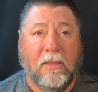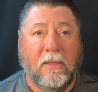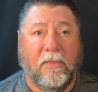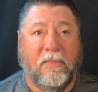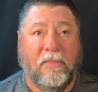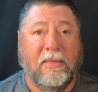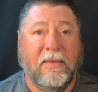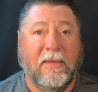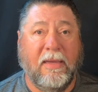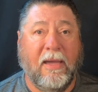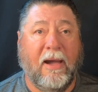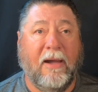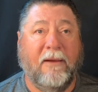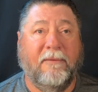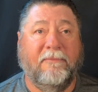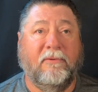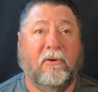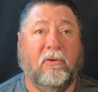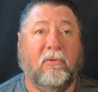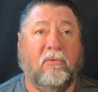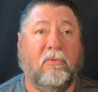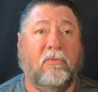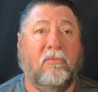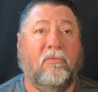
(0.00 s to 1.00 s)
the
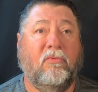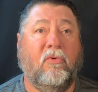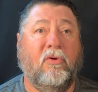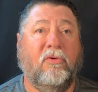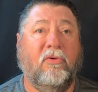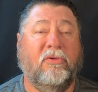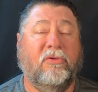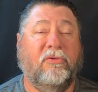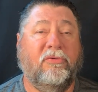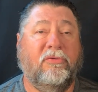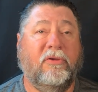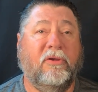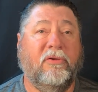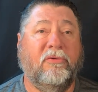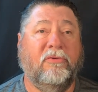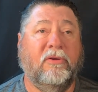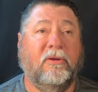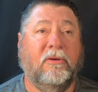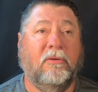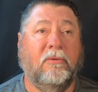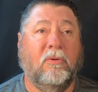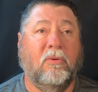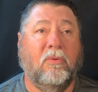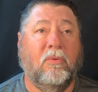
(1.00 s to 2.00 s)
iPhone voice
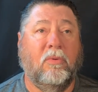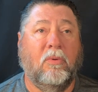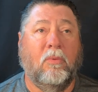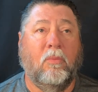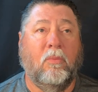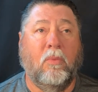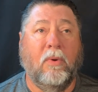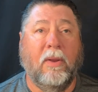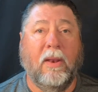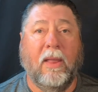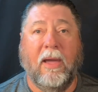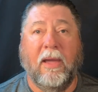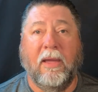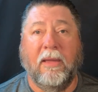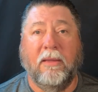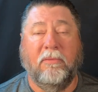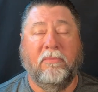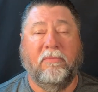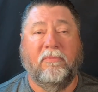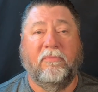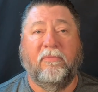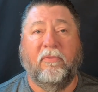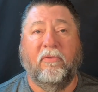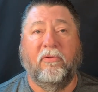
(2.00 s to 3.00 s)
assistant when
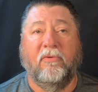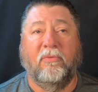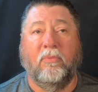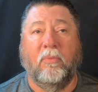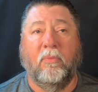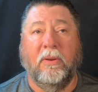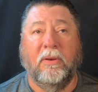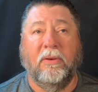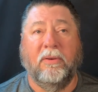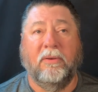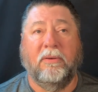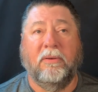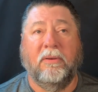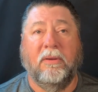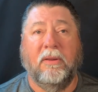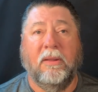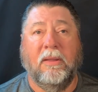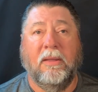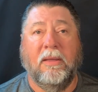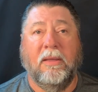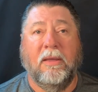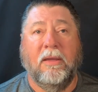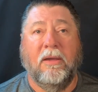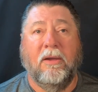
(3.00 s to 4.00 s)
I first went
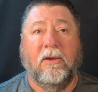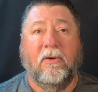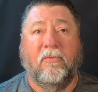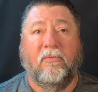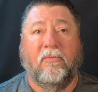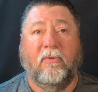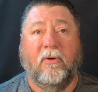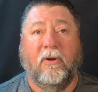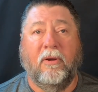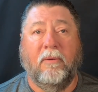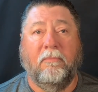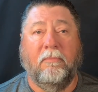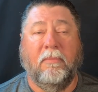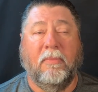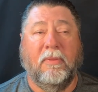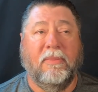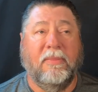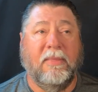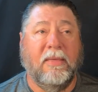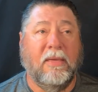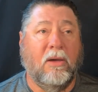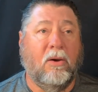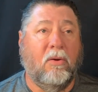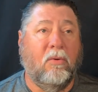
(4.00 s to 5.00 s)
from
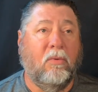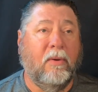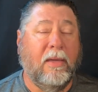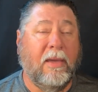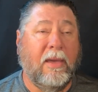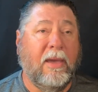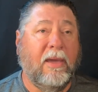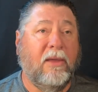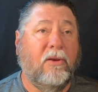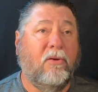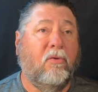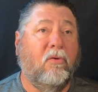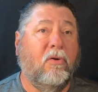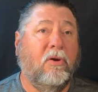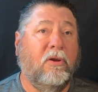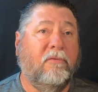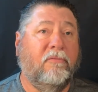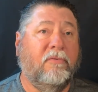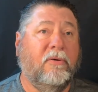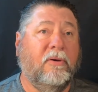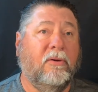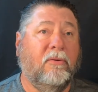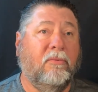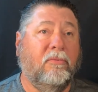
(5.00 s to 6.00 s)
the old
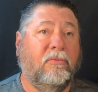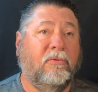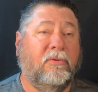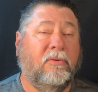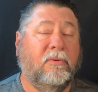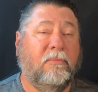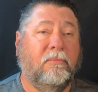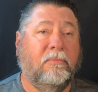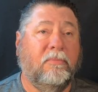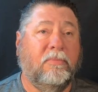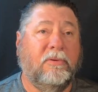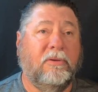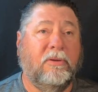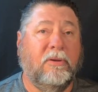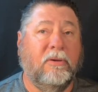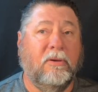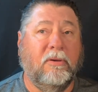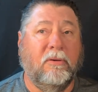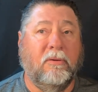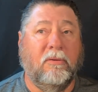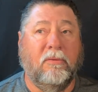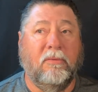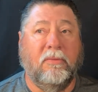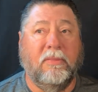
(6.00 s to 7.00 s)
Android phones
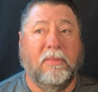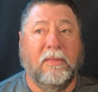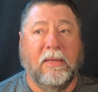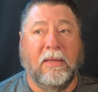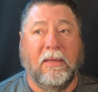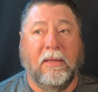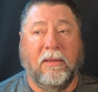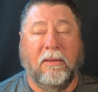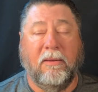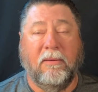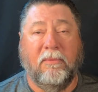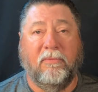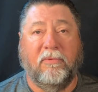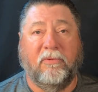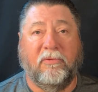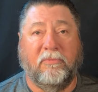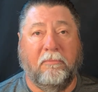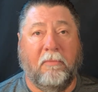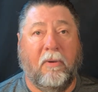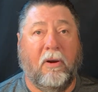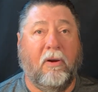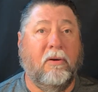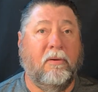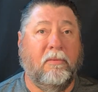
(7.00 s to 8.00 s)
to the
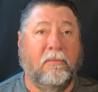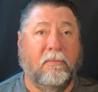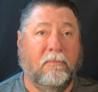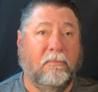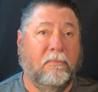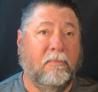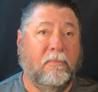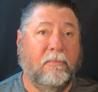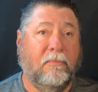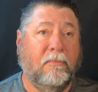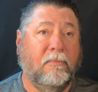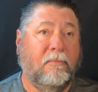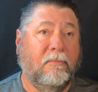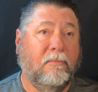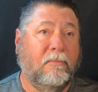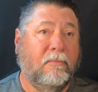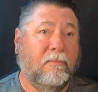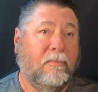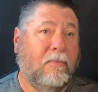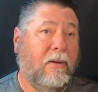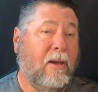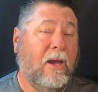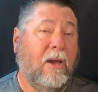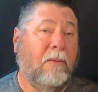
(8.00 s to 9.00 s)
smart
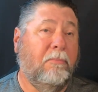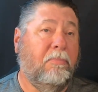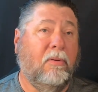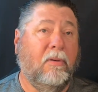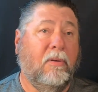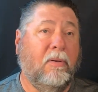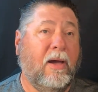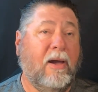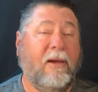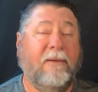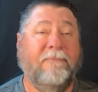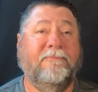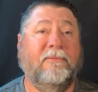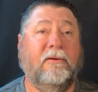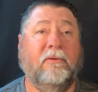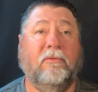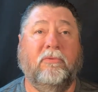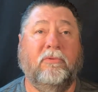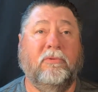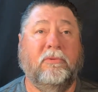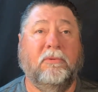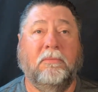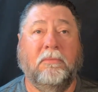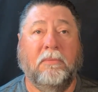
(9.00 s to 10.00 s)
Apple iPhones.